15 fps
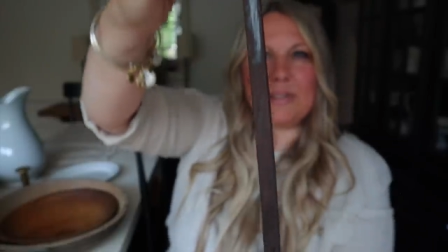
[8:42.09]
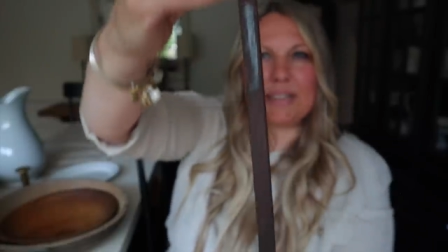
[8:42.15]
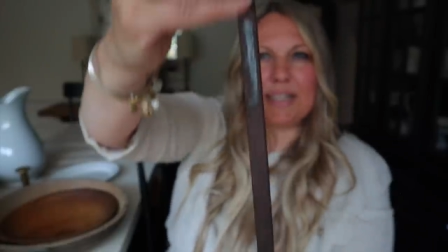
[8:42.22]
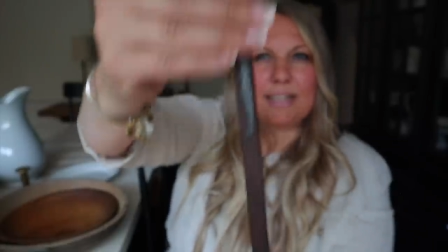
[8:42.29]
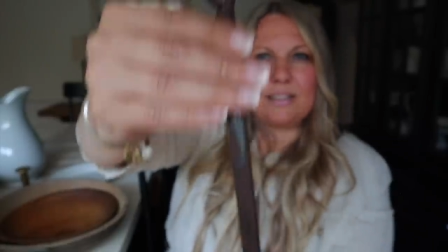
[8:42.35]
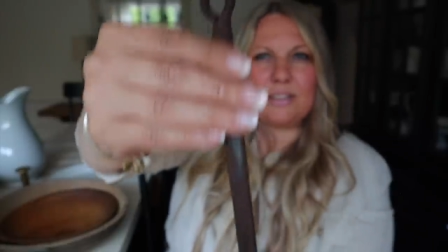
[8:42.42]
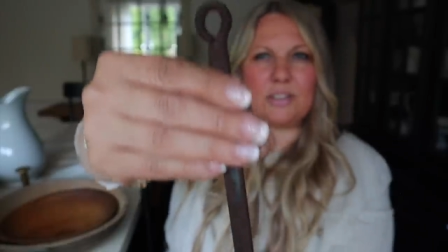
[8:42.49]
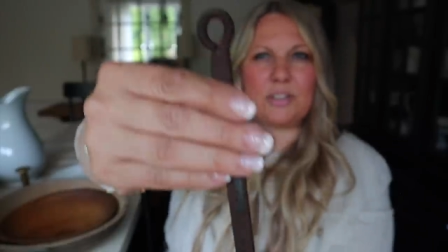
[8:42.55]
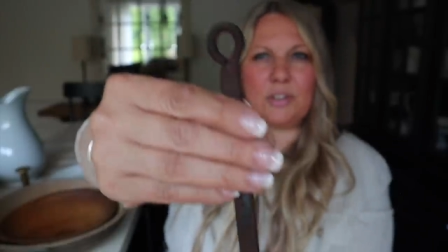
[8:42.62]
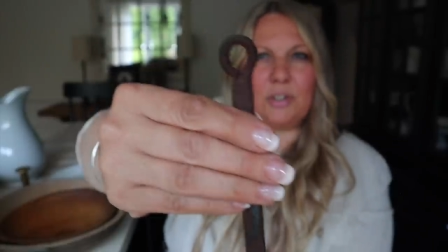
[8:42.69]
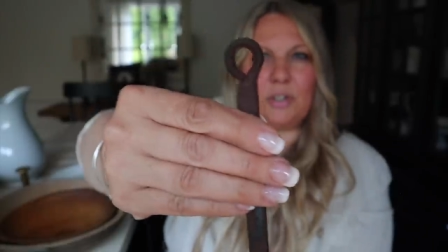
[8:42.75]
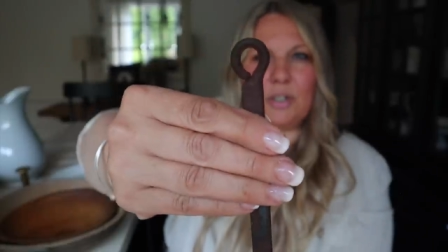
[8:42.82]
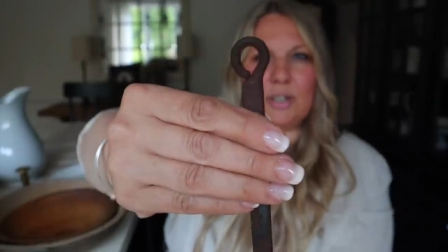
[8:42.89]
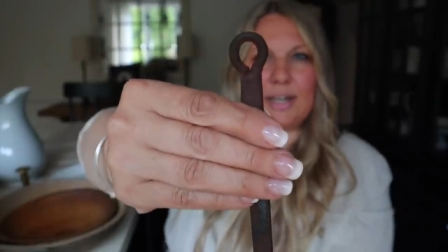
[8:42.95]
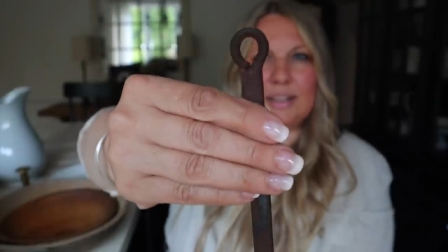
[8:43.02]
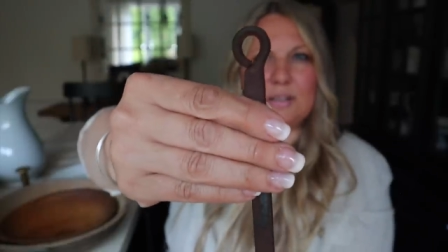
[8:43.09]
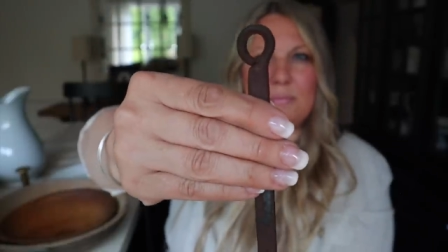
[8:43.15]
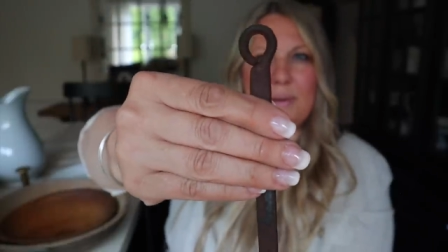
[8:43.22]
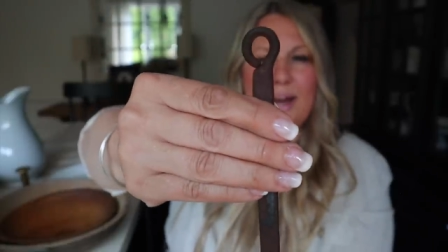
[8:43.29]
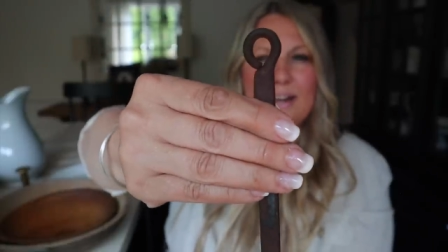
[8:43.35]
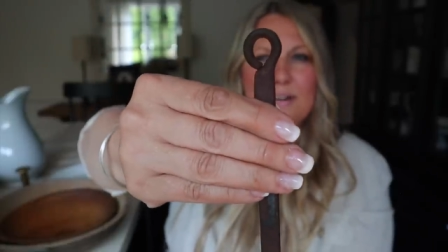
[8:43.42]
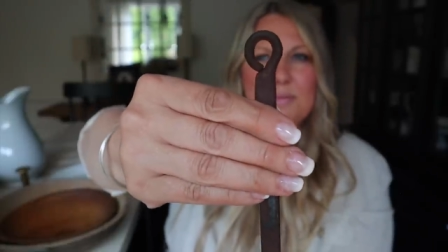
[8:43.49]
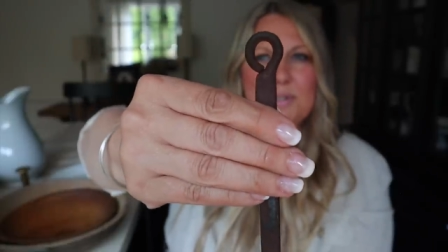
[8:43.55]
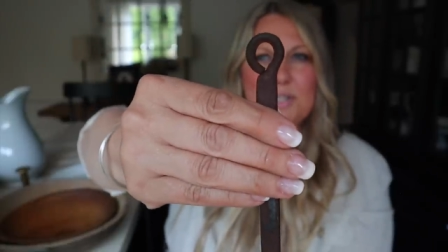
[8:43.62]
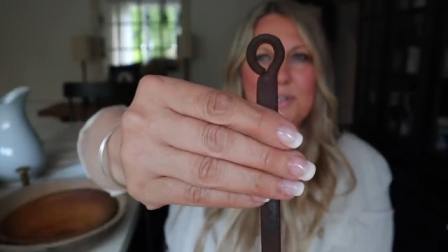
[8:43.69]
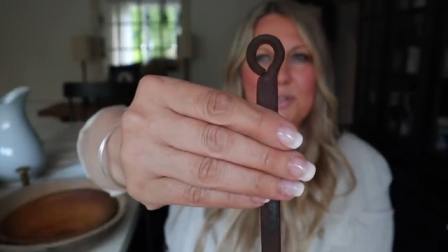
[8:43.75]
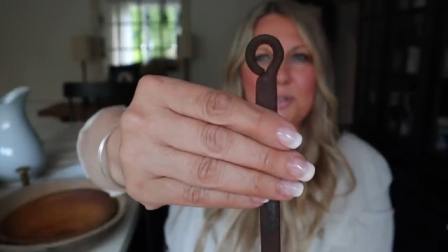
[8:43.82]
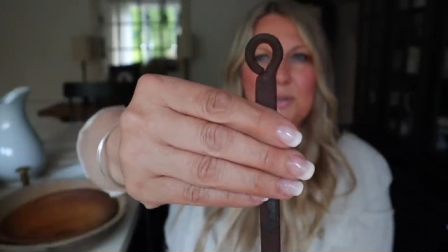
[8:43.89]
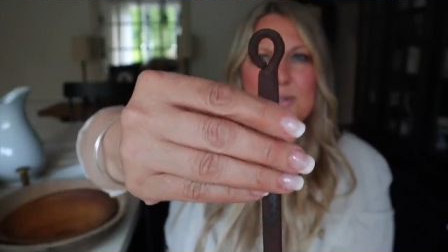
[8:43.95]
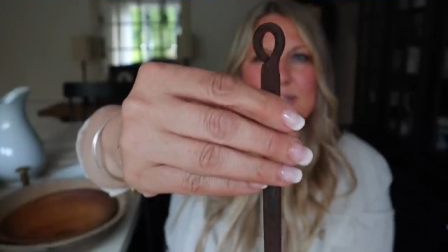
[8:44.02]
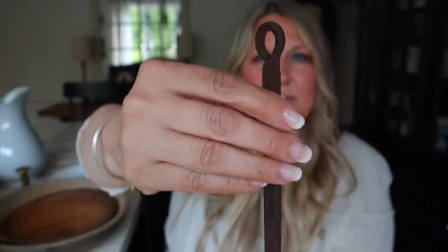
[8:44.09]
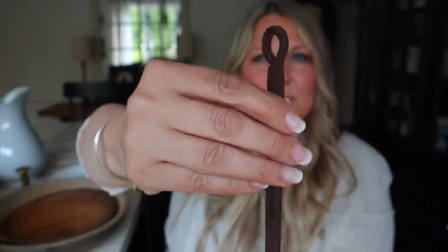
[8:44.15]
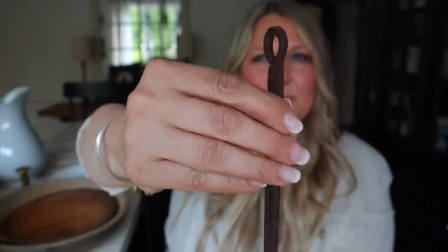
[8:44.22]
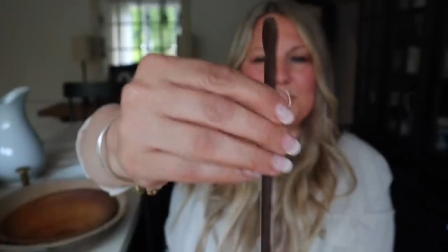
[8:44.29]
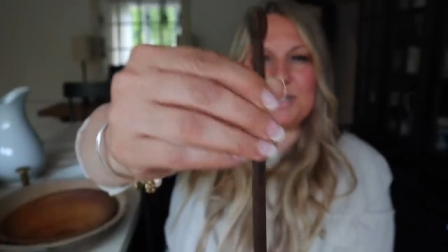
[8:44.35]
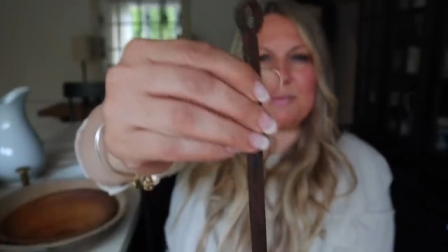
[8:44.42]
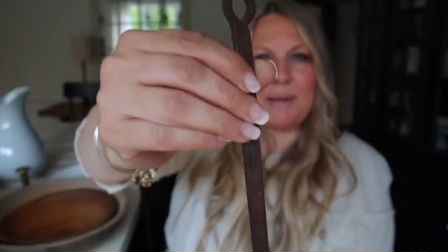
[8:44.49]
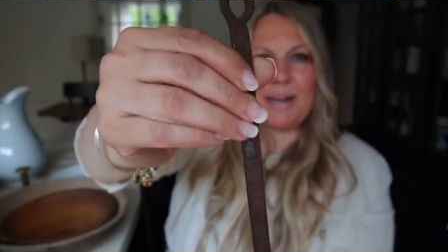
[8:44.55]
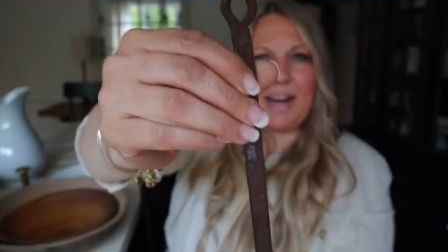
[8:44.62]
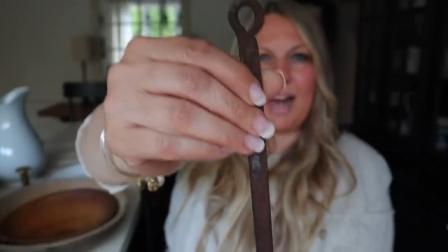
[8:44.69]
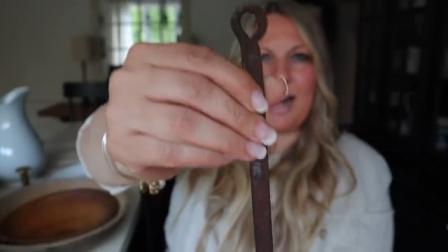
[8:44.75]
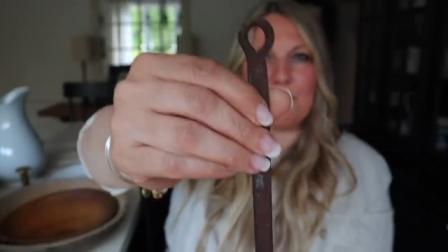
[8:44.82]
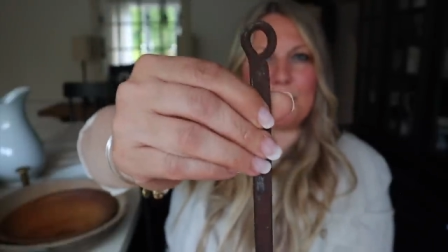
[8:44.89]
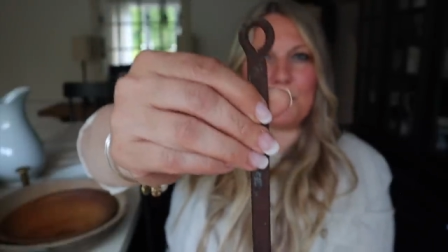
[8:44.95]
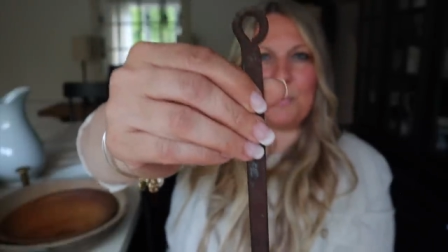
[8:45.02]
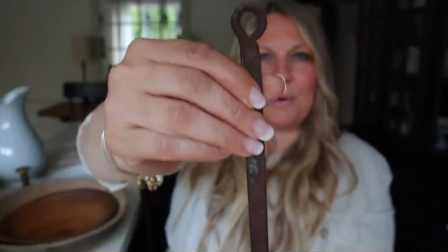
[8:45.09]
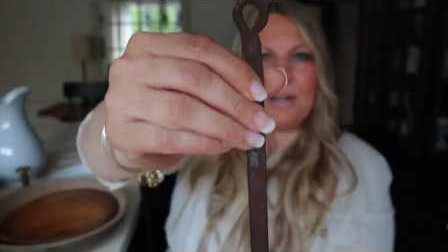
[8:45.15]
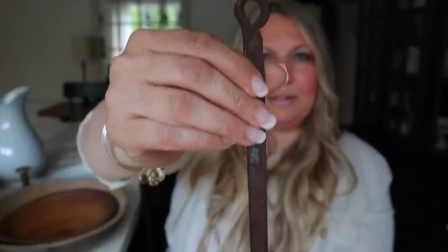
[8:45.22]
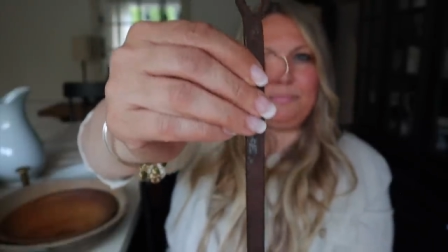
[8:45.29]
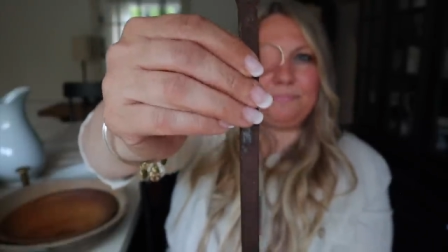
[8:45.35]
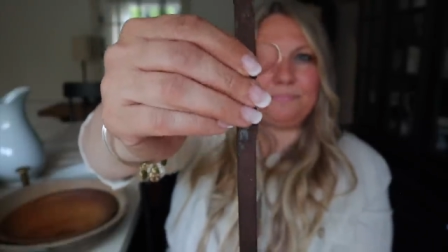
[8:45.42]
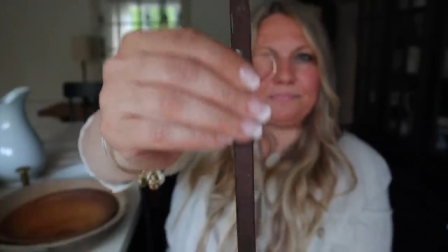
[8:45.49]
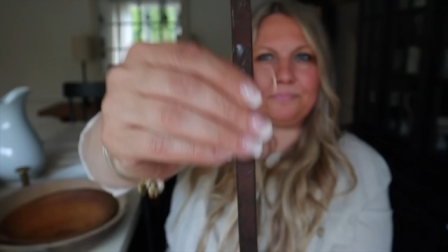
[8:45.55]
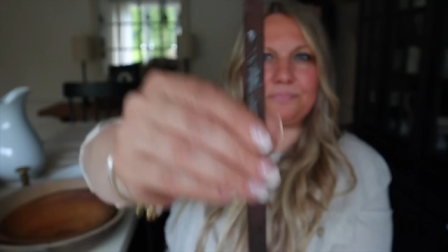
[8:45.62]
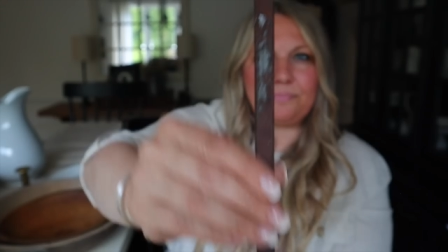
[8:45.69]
it's got the little hook on the bottom too, similar to my copper one.